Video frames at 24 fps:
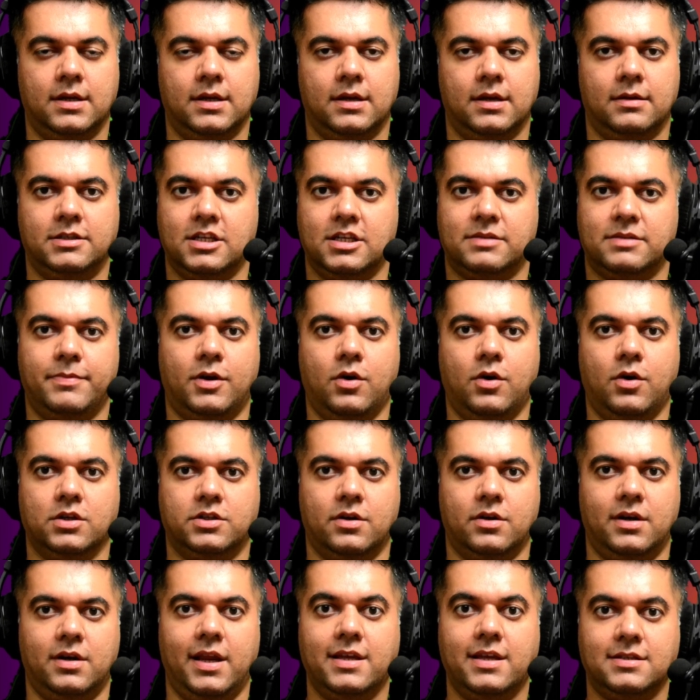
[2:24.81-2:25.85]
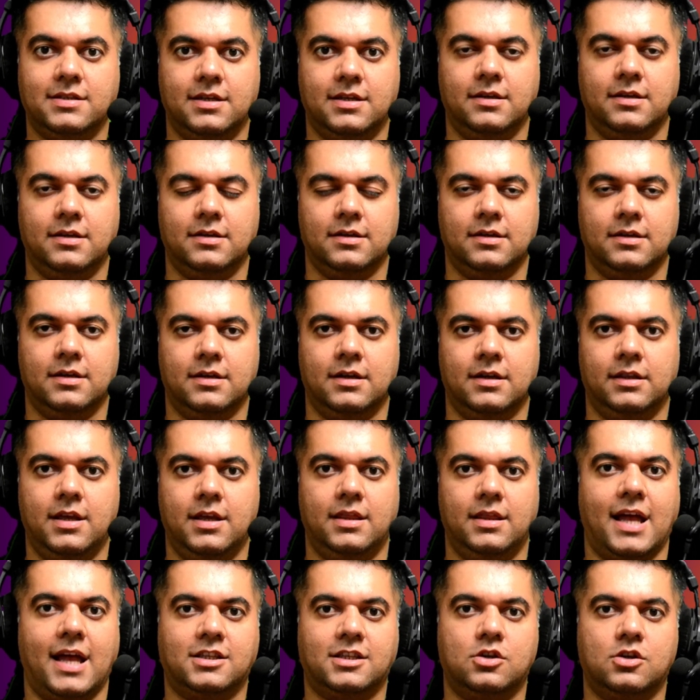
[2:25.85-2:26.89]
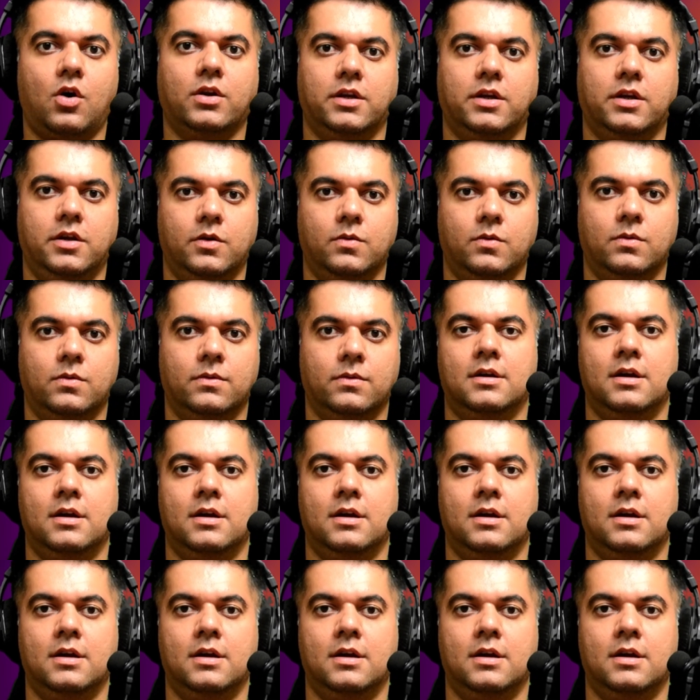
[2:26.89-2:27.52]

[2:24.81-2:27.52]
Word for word: just because you're lazy, then that's on you.